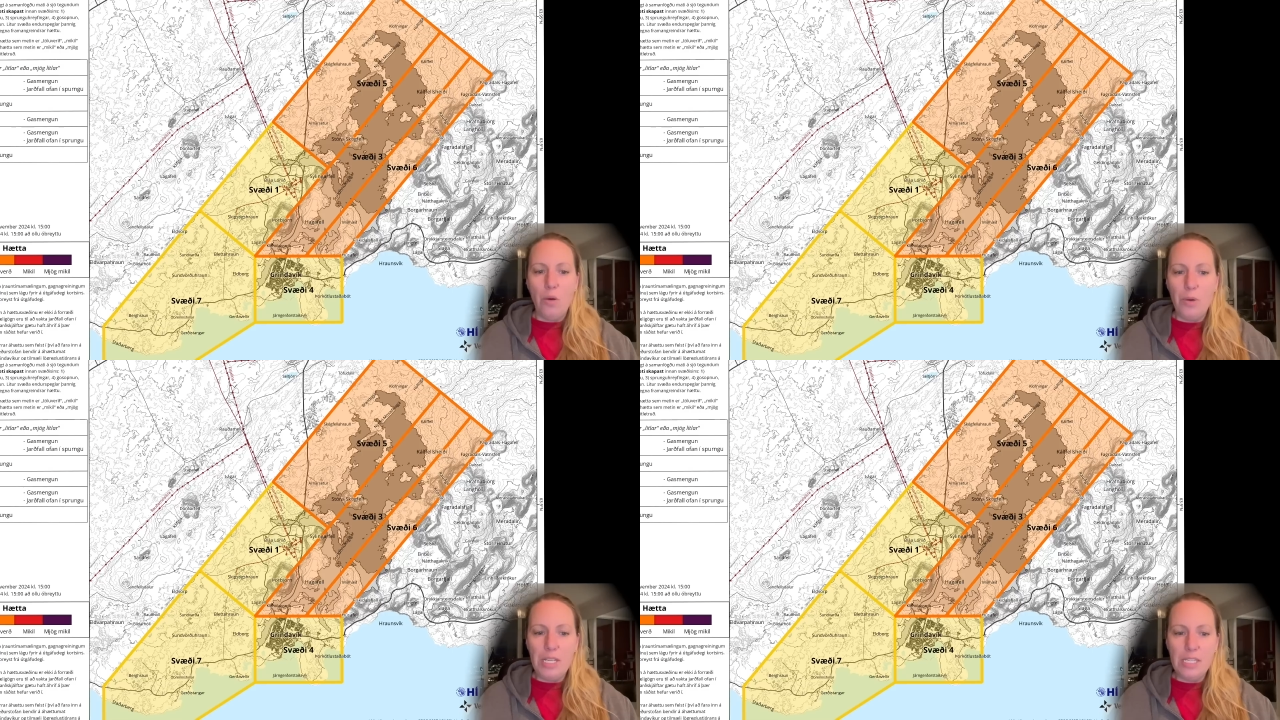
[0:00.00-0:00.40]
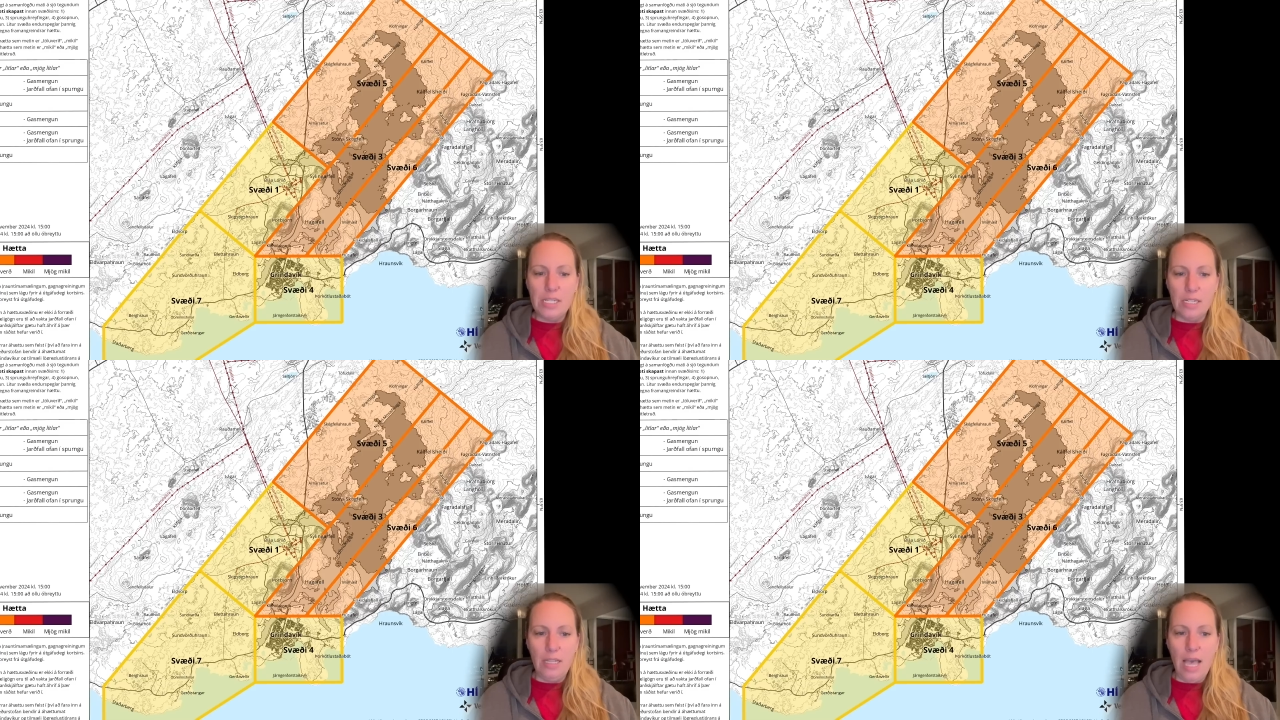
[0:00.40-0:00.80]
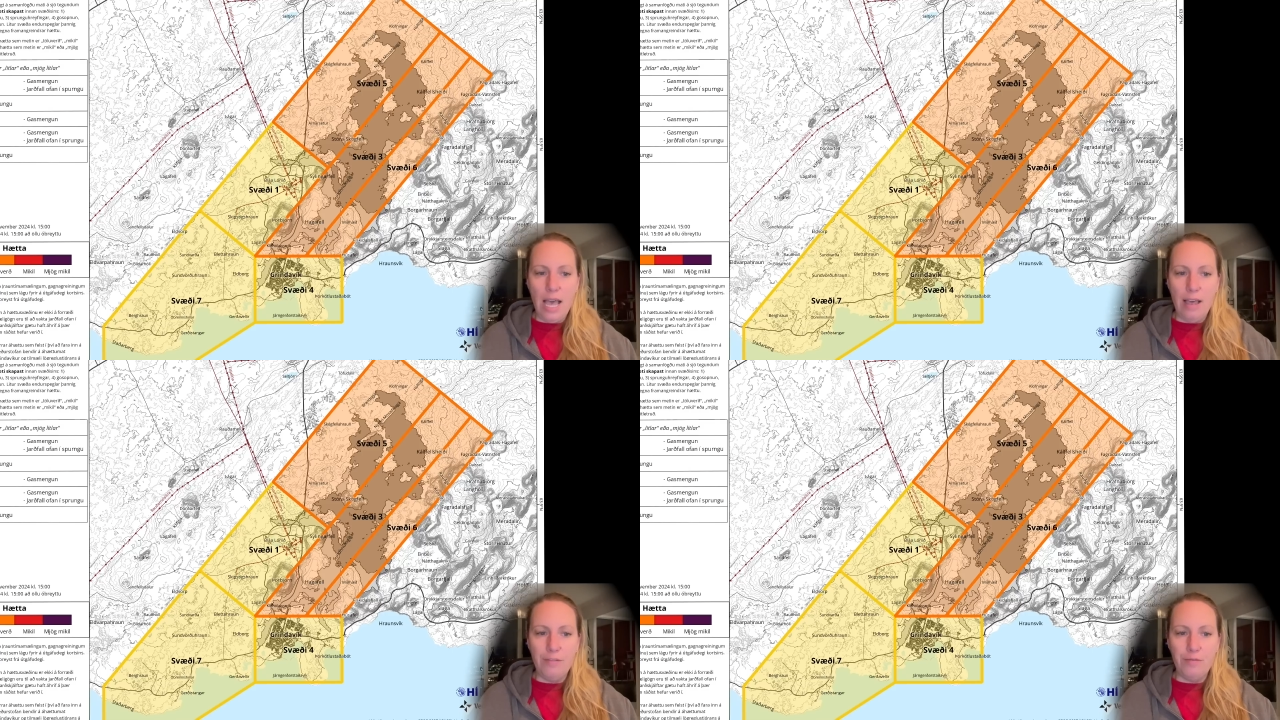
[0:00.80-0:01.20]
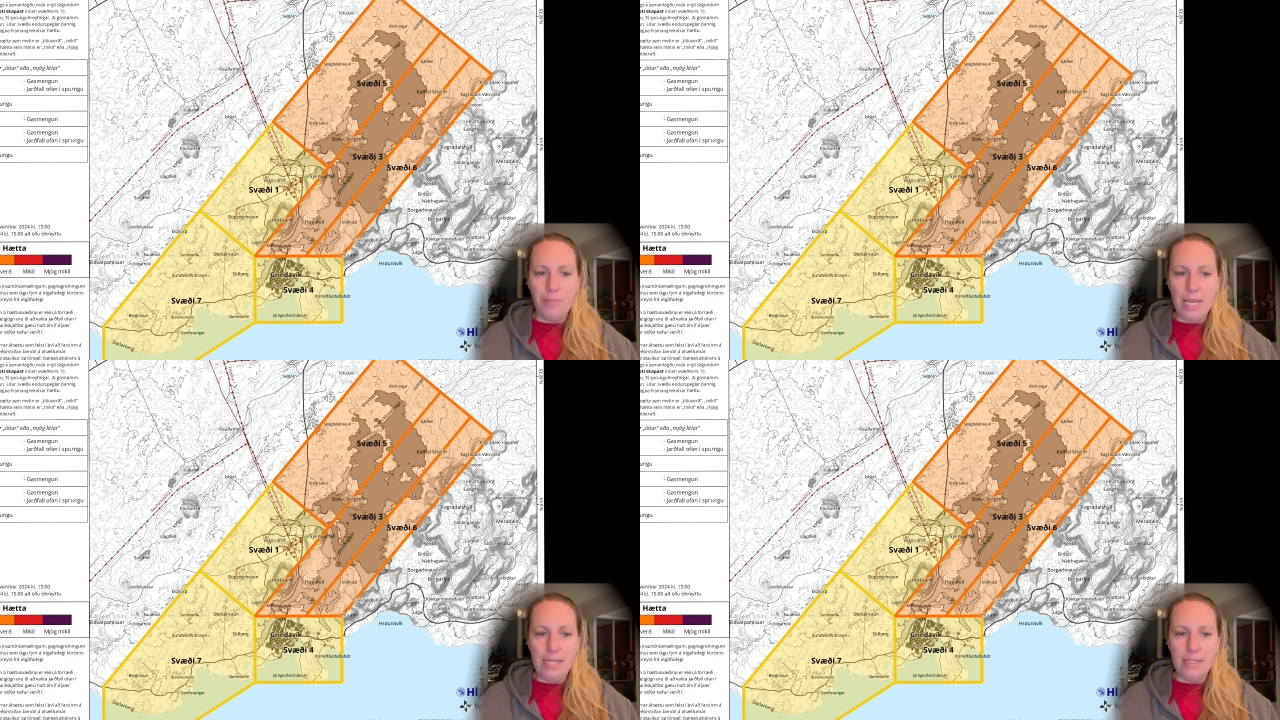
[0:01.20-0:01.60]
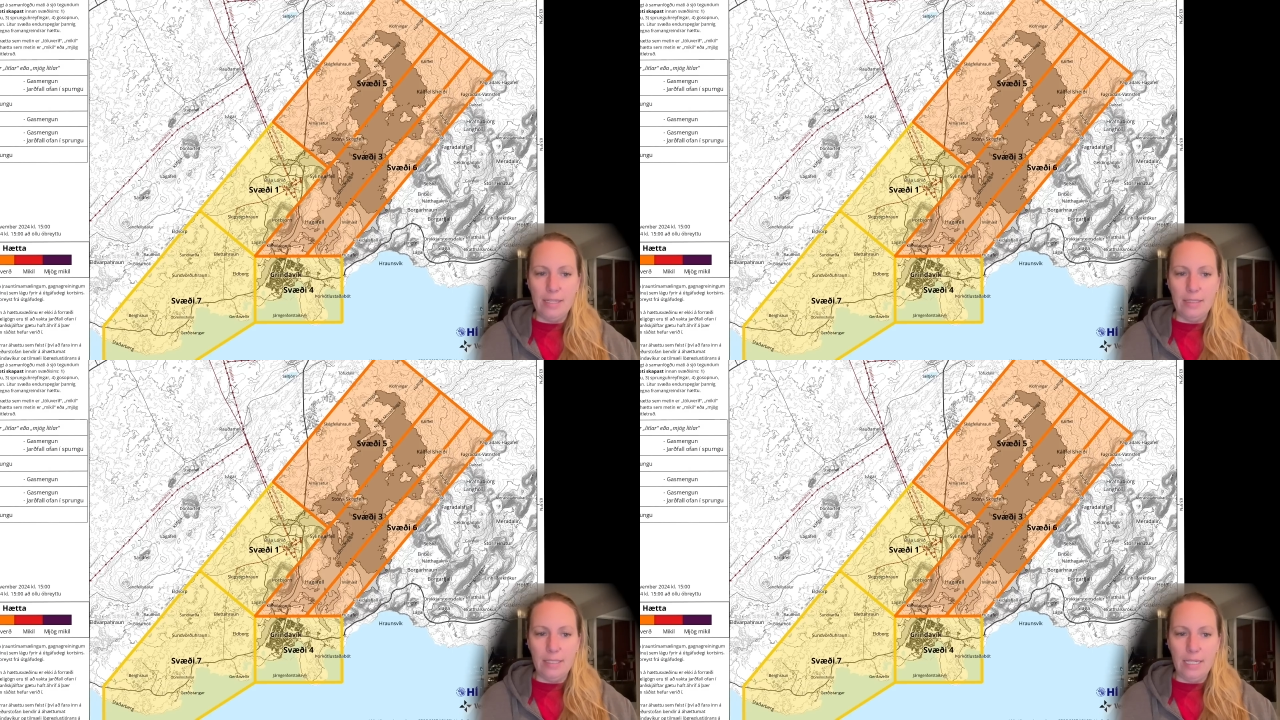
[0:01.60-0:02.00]
We still have
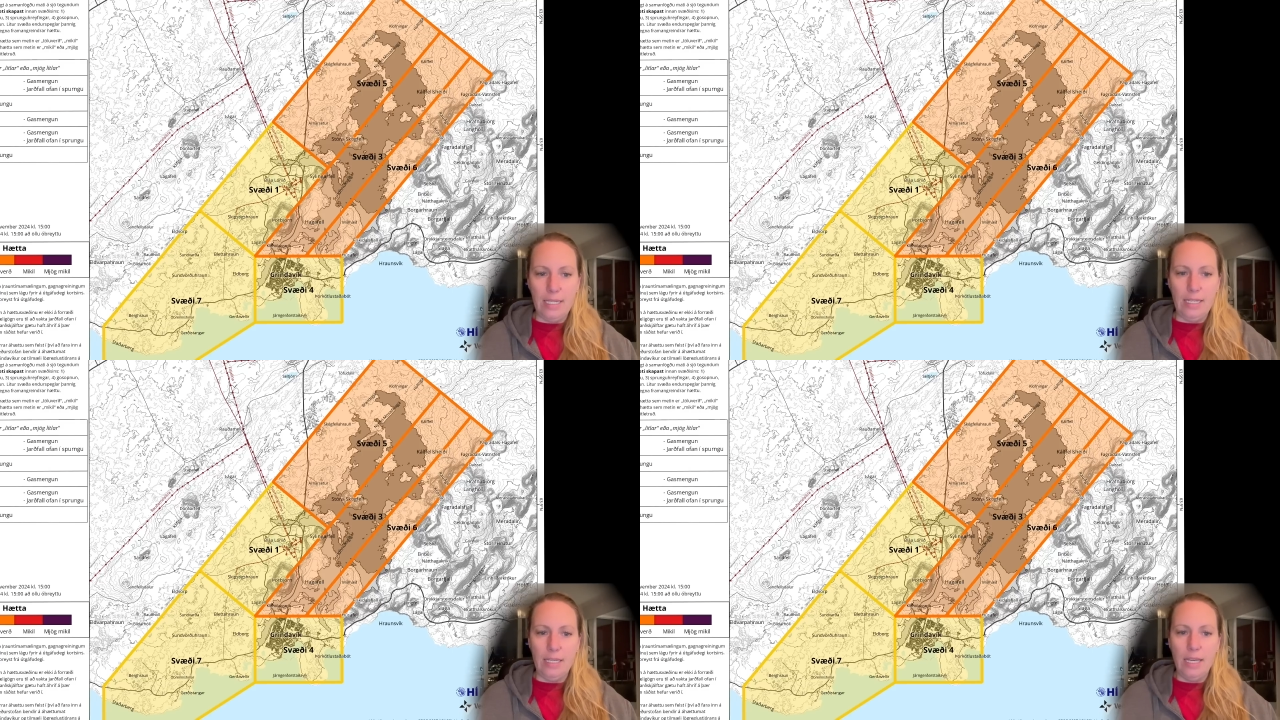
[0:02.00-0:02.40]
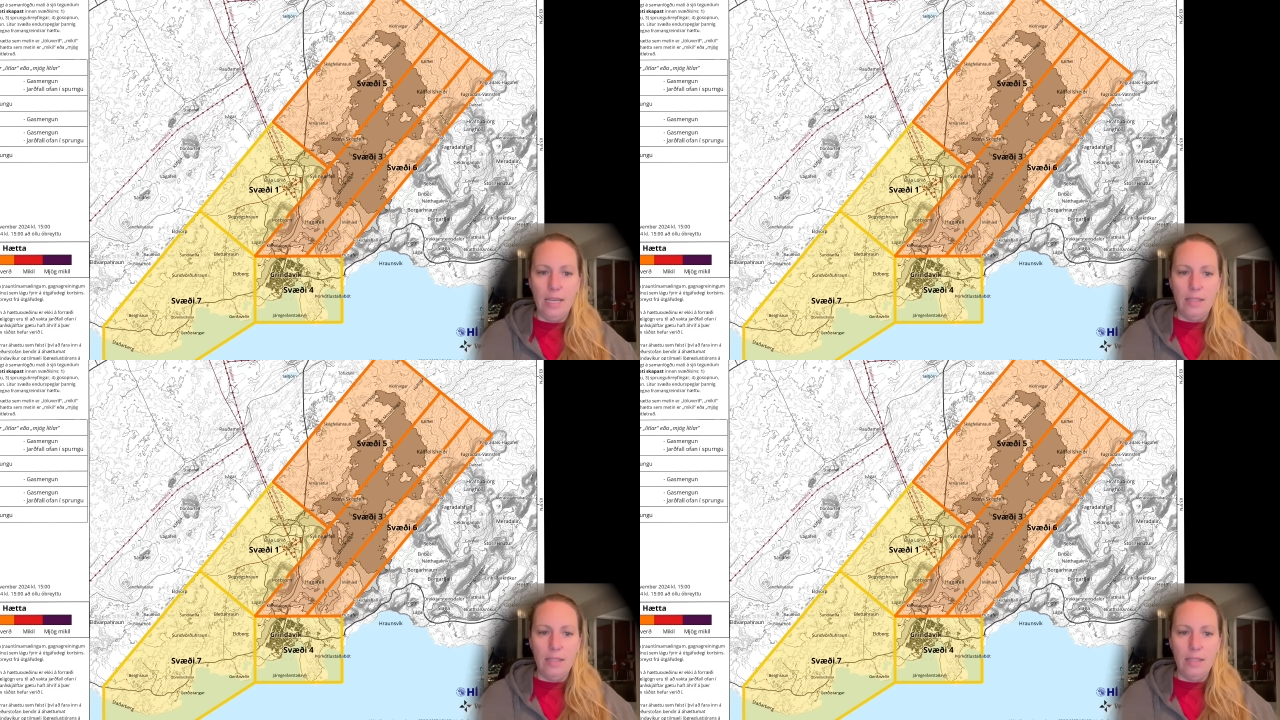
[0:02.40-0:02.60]
basically